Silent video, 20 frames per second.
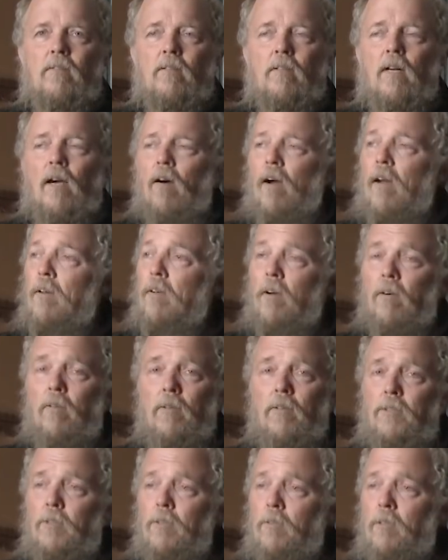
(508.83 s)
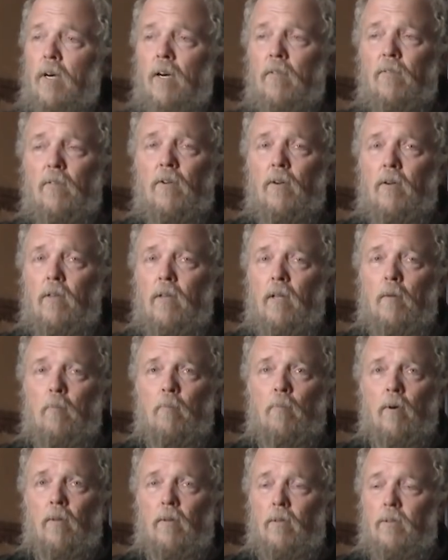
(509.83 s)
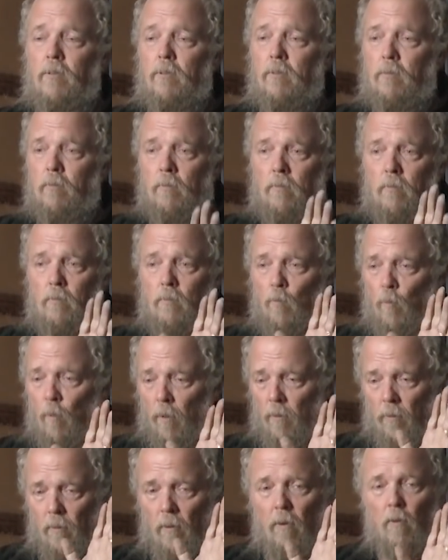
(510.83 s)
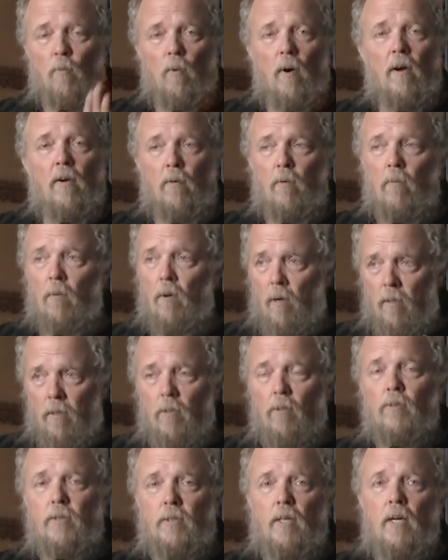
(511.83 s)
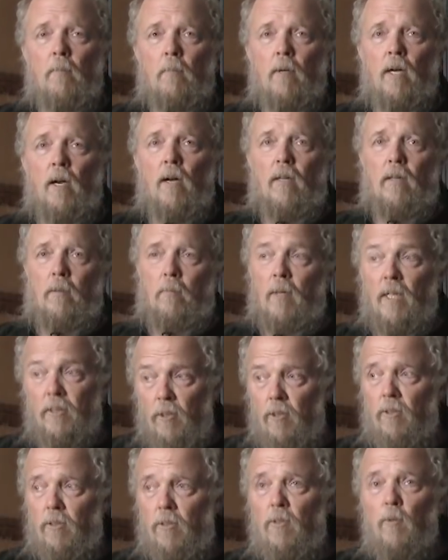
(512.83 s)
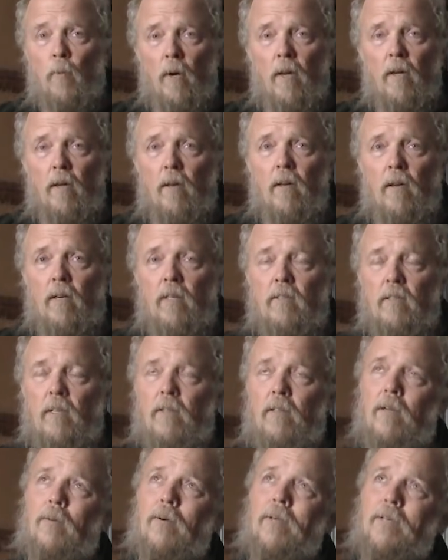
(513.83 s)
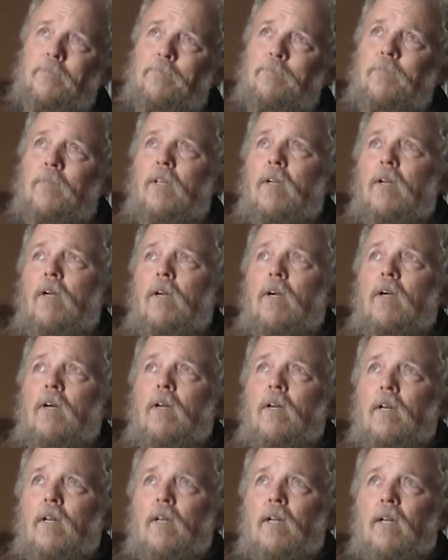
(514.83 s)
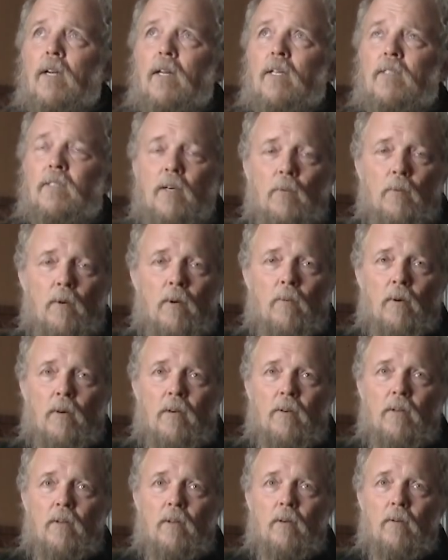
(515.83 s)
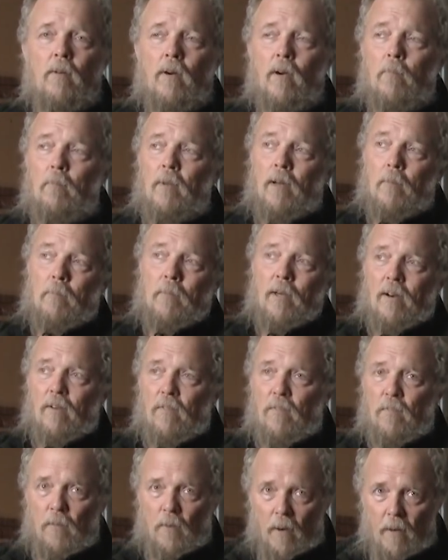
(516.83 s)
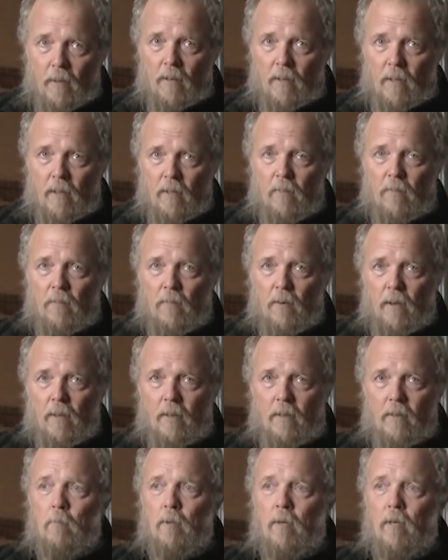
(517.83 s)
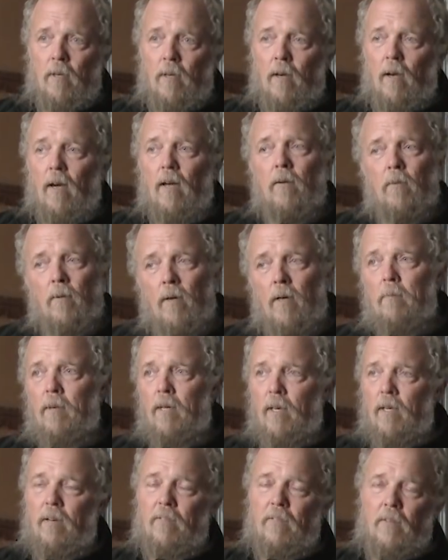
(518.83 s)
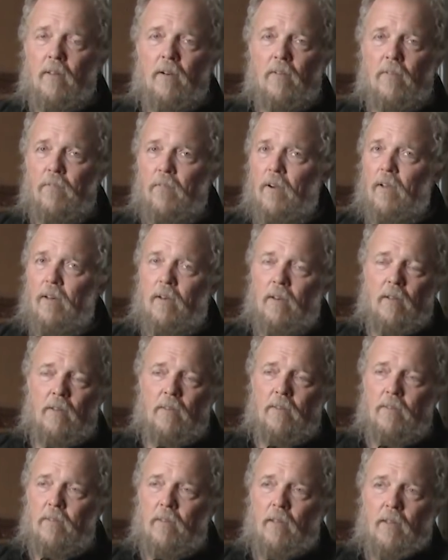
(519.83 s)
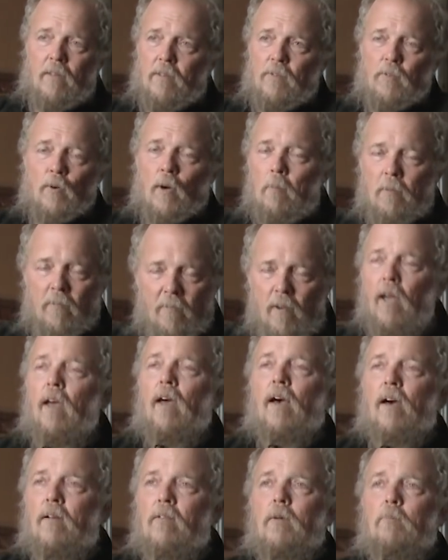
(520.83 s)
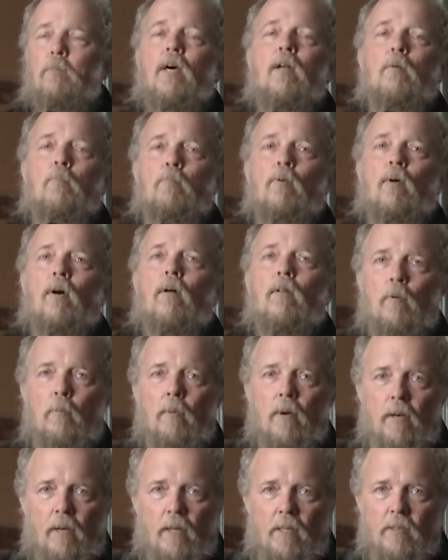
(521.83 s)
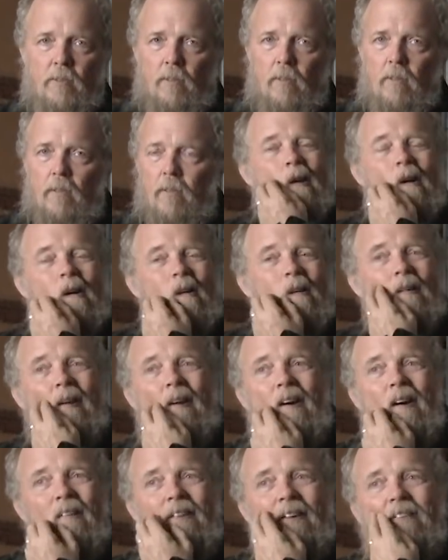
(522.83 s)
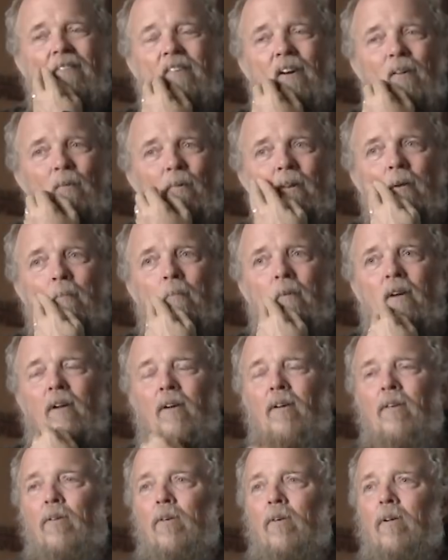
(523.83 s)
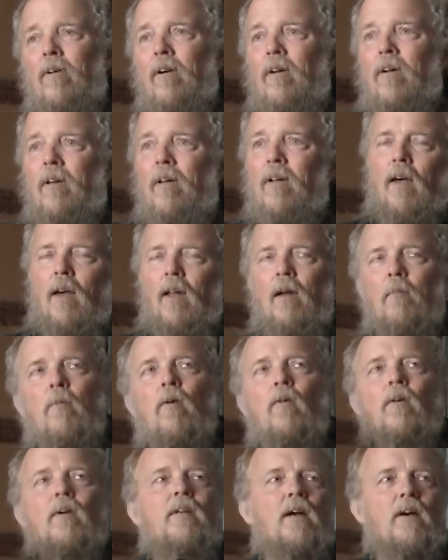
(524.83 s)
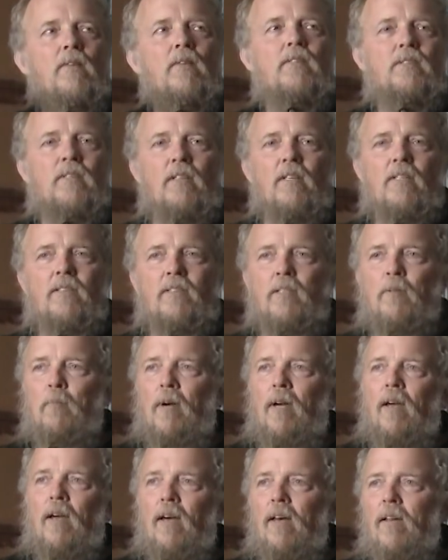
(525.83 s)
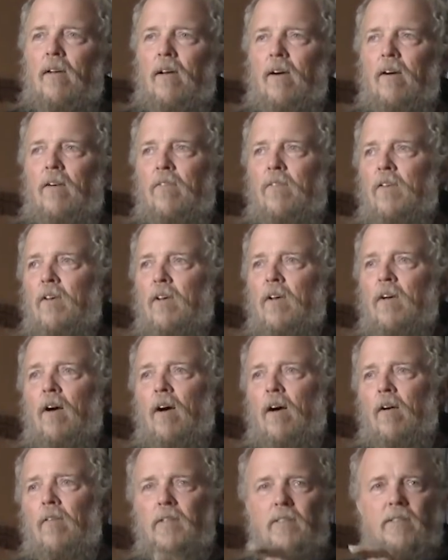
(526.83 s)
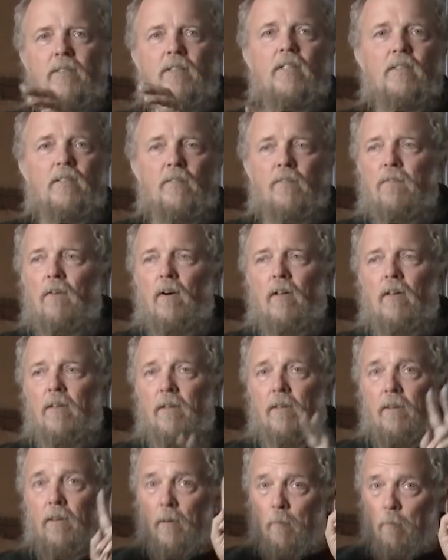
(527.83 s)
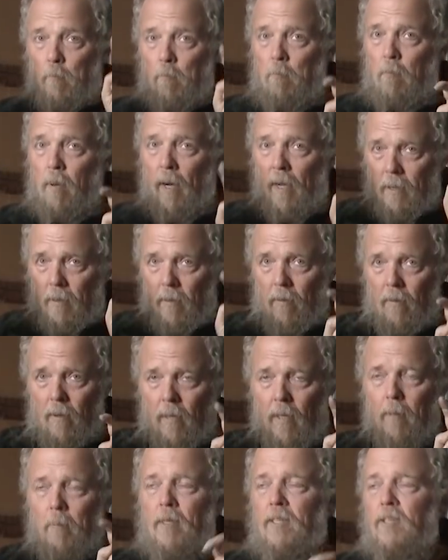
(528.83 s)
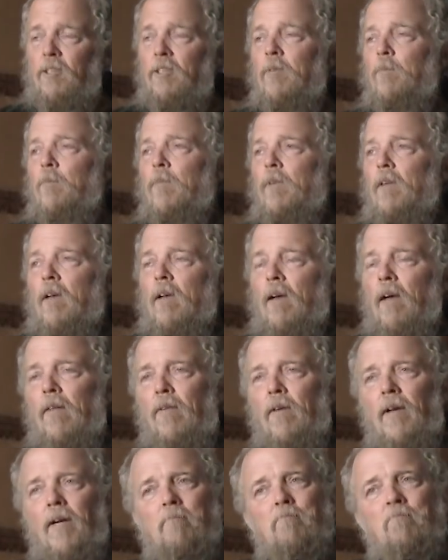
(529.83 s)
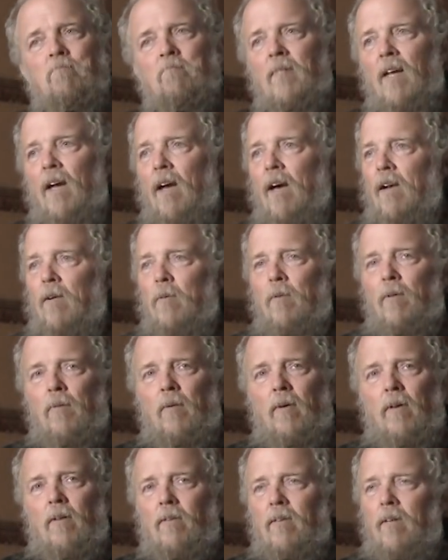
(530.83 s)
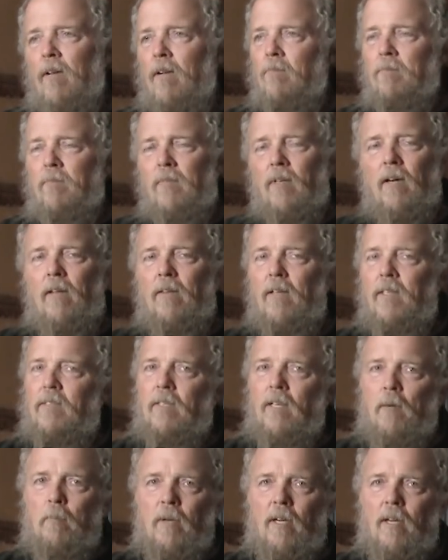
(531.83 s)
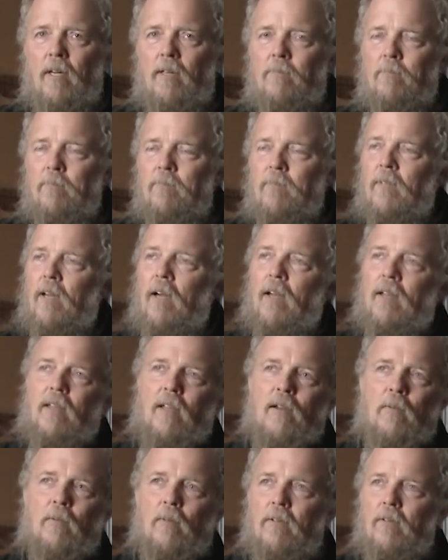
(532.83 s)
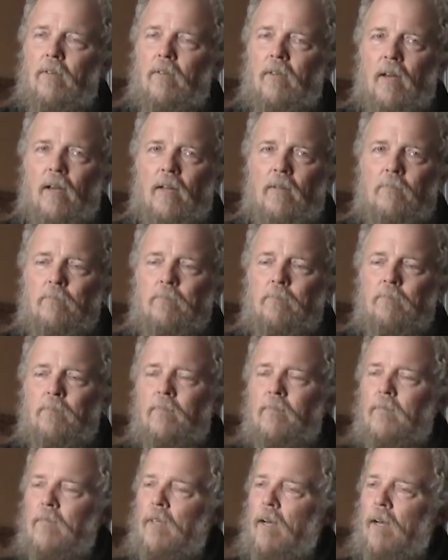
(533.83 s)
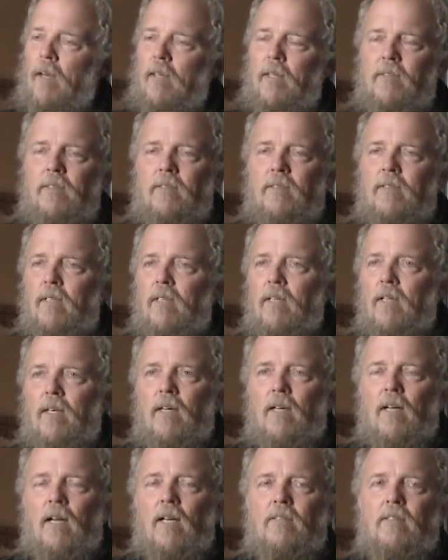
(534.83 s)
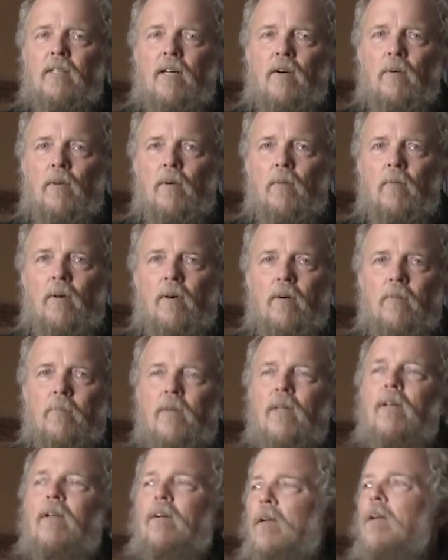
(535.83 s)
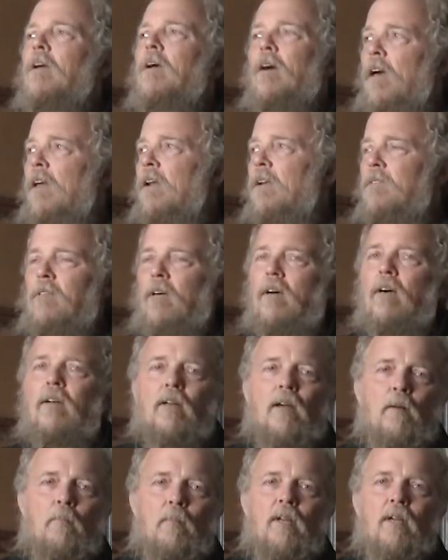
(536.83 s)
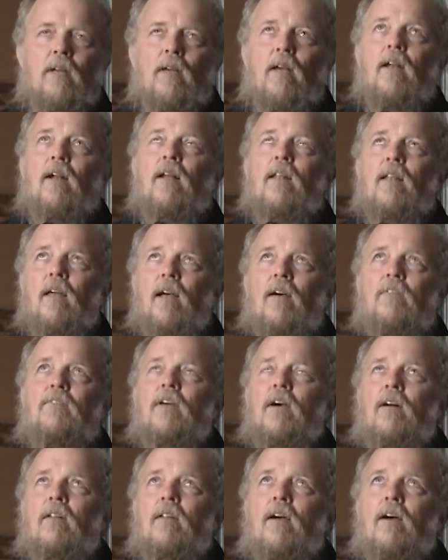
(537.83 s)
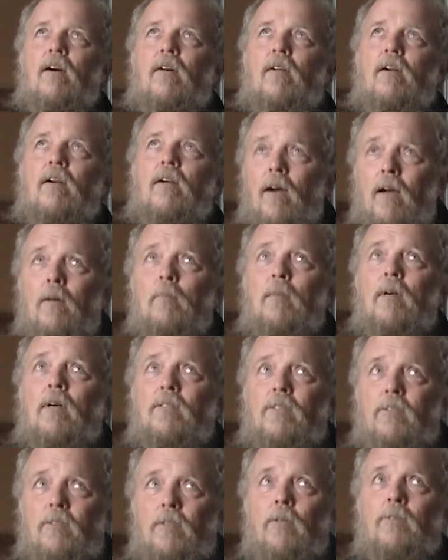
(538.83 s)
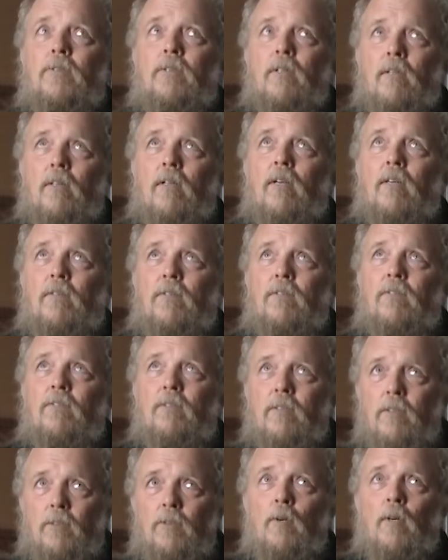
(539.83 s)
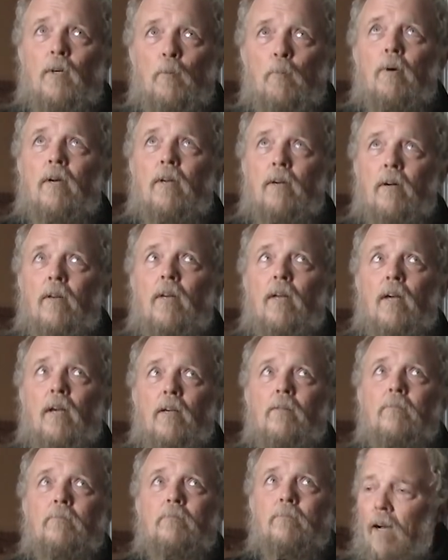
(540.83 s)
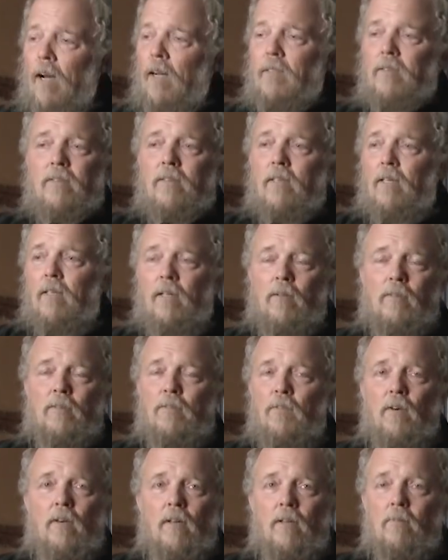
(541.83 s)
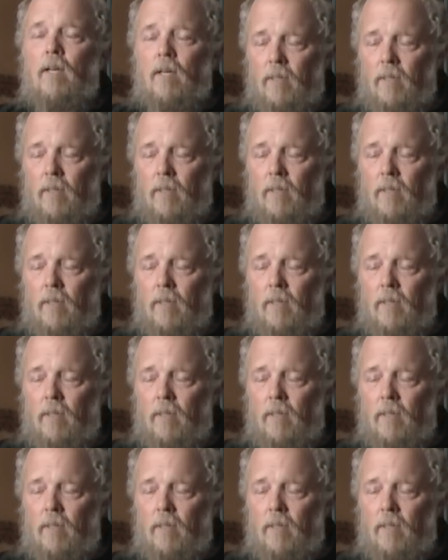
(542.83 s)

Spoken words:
Now I know that you cover your club brothers, whether they're right or wrong, you stand behind them. That's just the way it is. And I thought, well, is that what I want to do? I mean, I'm not afraid to get in a fight, but I don't want to be getting in a fight at the drop of a hat. I'm not a brawler by nature. So no, that's not really me either. And I'm going down this list in my head of all these things that fall into the biker image and thinking, no, I don't really want it. You know, no, that's not me. No, I can't really do that. No, that's not what I want. You know, and it dawned on me and I laughed out loud. I am not social enough to join a biker gang. I just thought that was funny.